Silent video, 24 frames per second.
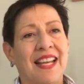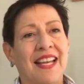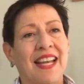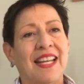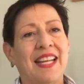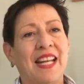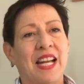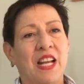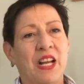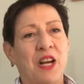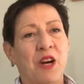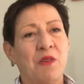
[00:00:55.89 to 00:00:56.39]

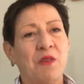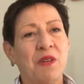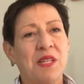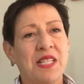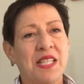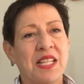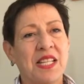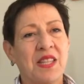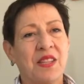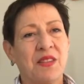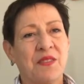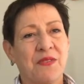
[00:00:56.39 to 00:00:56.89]
and I always
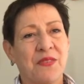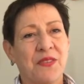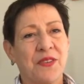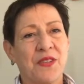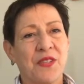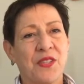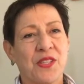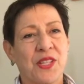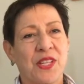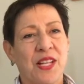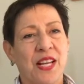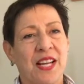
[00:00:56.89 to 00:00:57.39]
get the
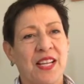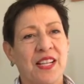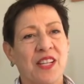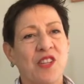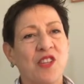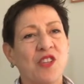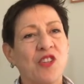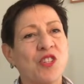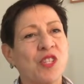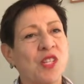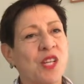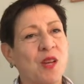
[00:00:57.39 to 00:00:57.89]
first line,
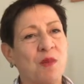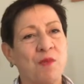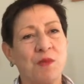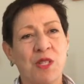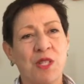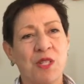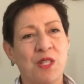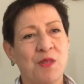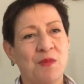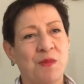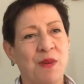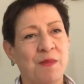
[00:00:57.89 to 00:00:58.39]
it just comes
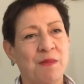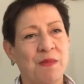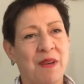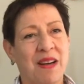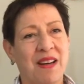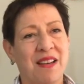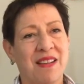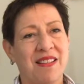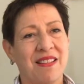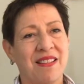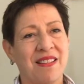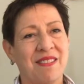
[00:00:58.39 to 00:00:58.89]
into my
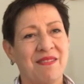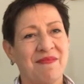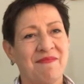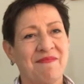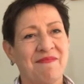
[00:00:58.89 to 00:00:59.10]
mind.